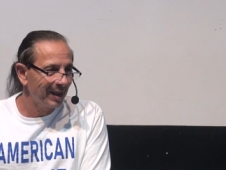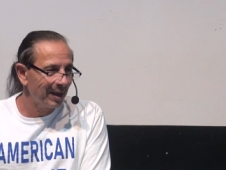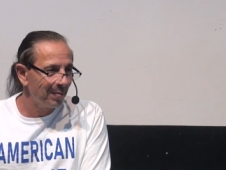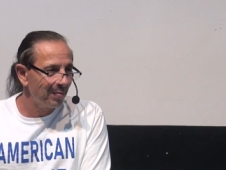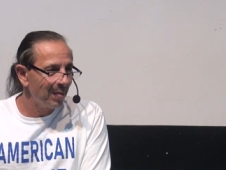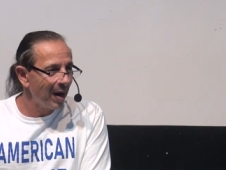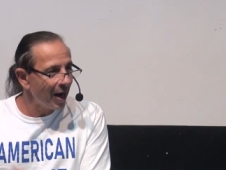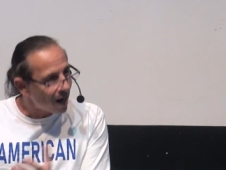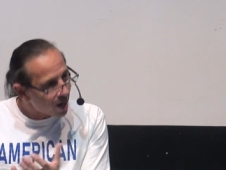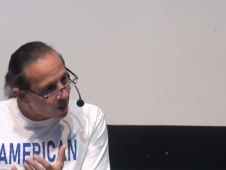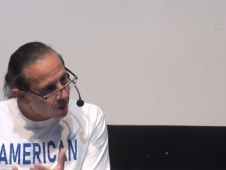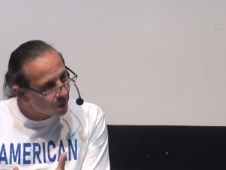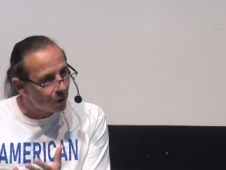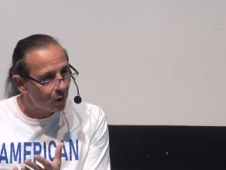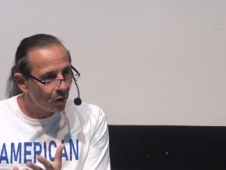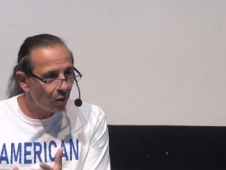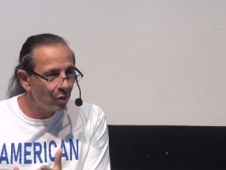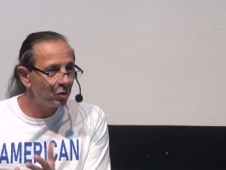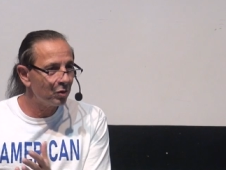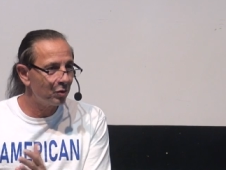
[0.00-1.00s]
My heart
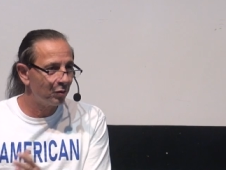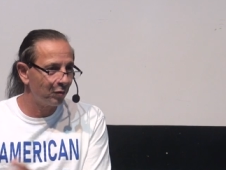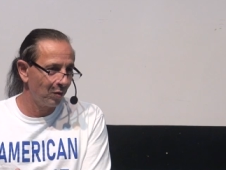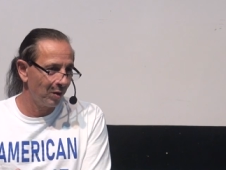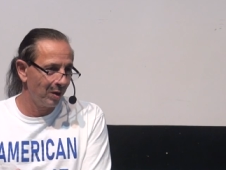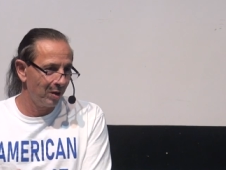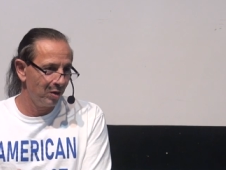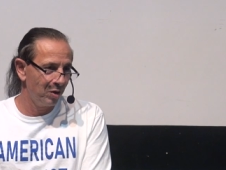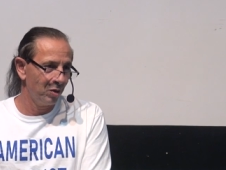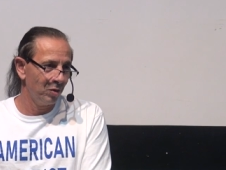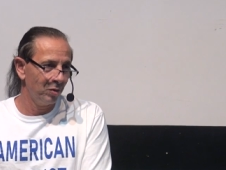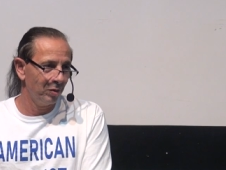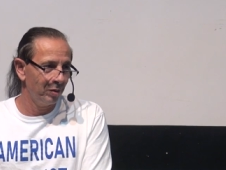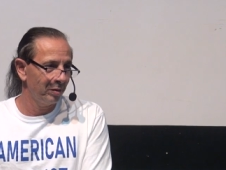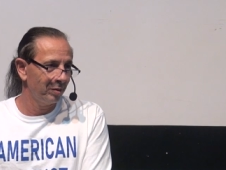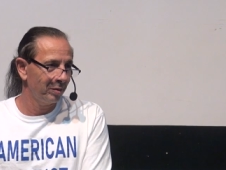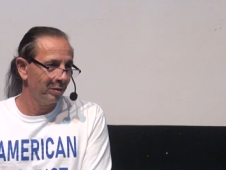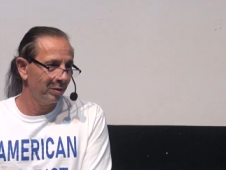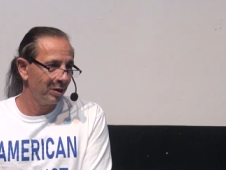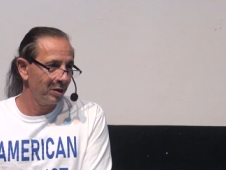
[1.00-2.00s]
hurts for the dude
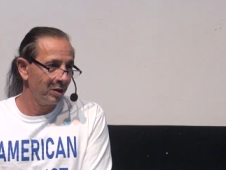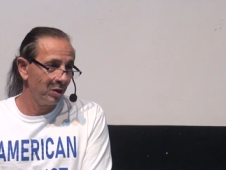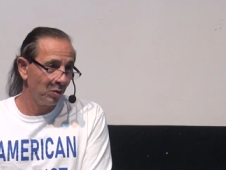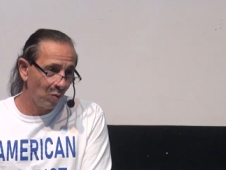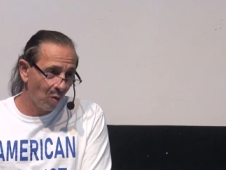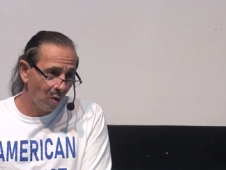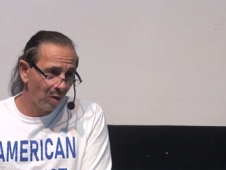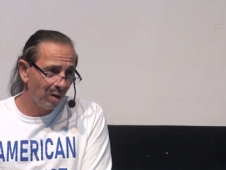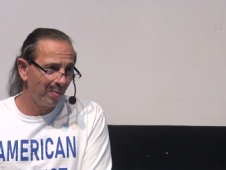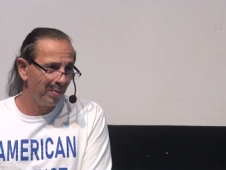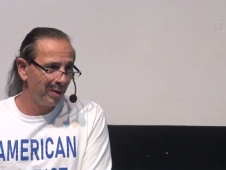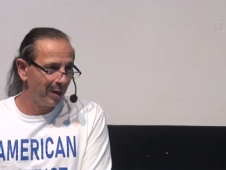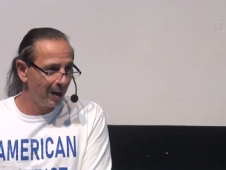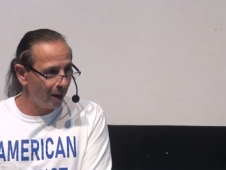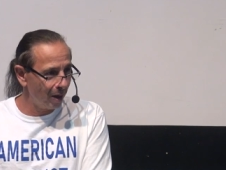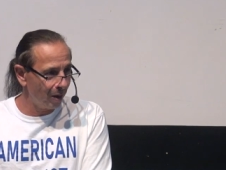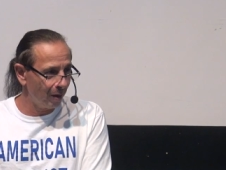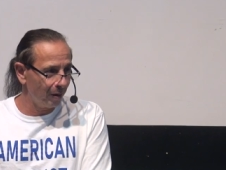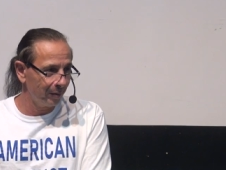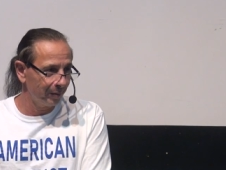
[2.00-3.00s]
because he woke up in
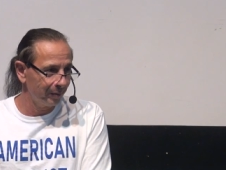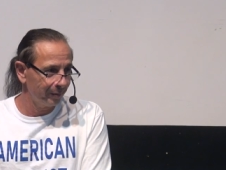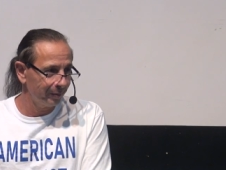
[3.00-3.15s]
hell.